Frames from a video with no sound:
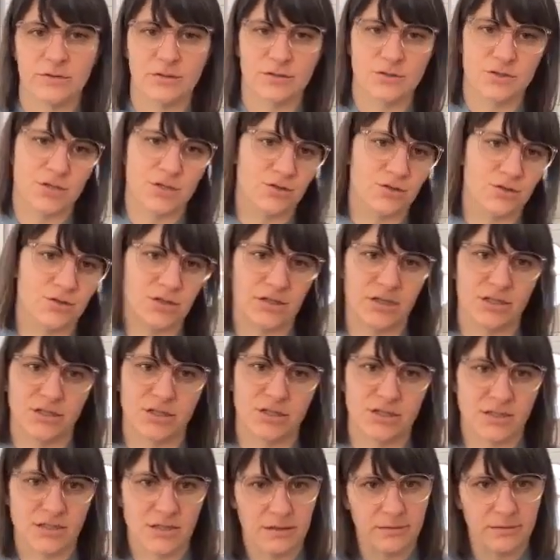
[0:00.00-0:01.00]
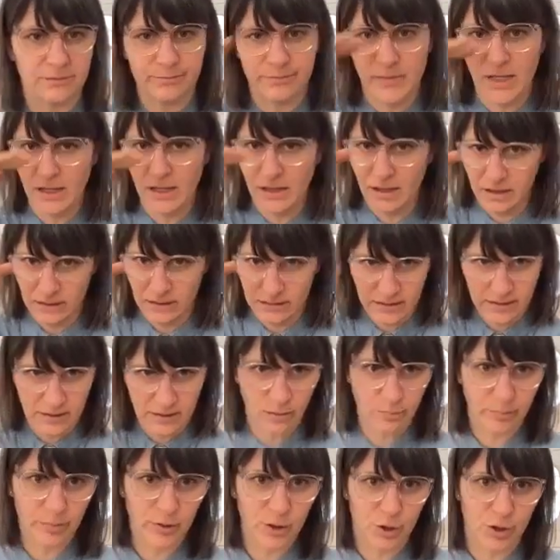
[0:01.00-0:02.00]
There's usually just a
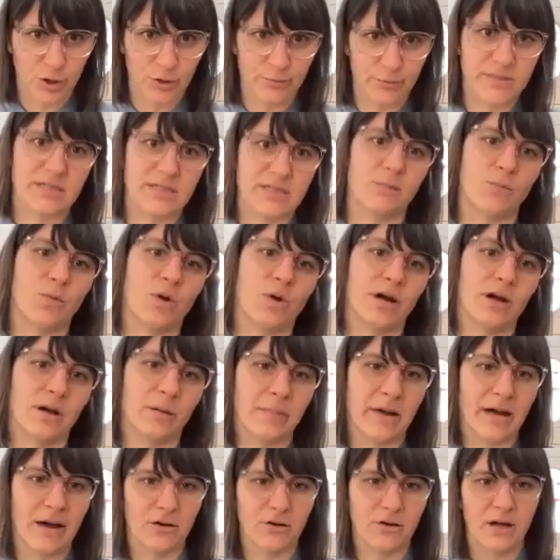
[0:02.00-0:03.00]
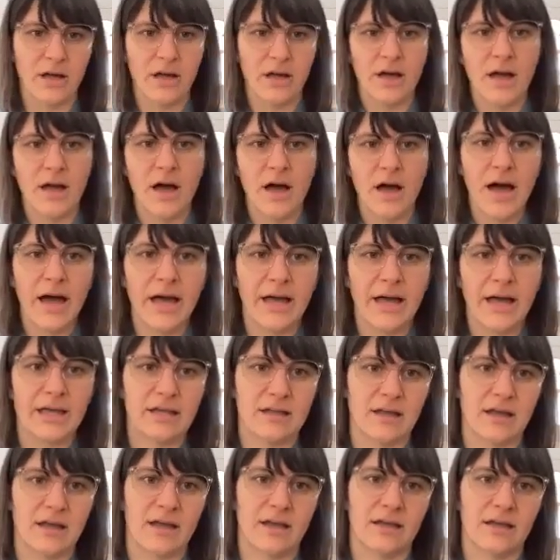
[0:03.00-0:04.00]
little blurb somewhere about
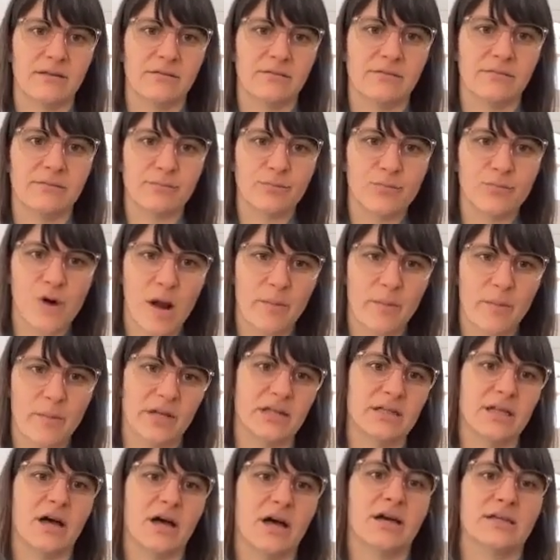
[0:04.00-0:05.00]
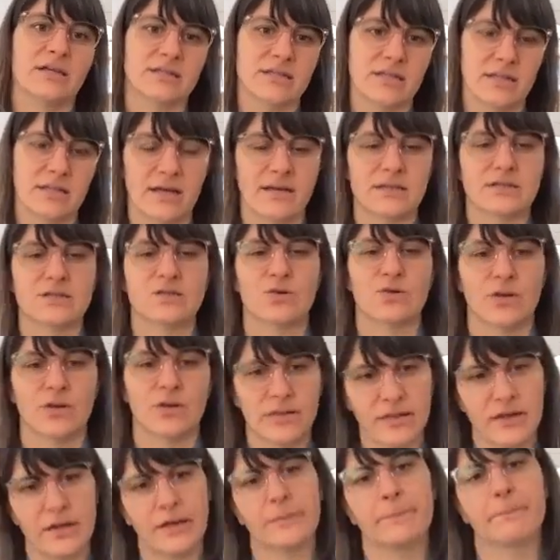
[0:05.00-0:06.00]
height and property lines and that sort
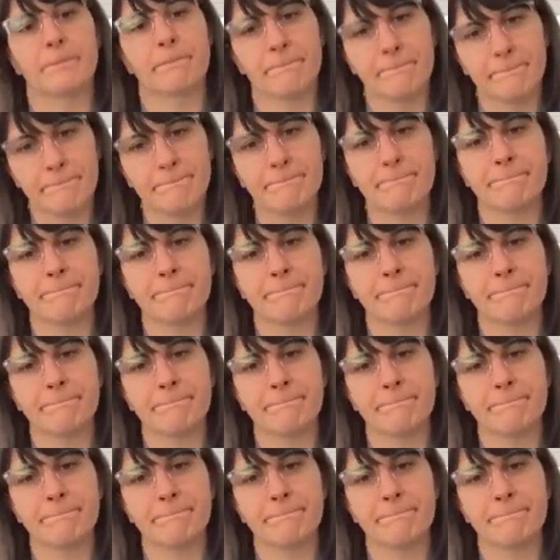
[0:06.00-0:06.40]
of thing.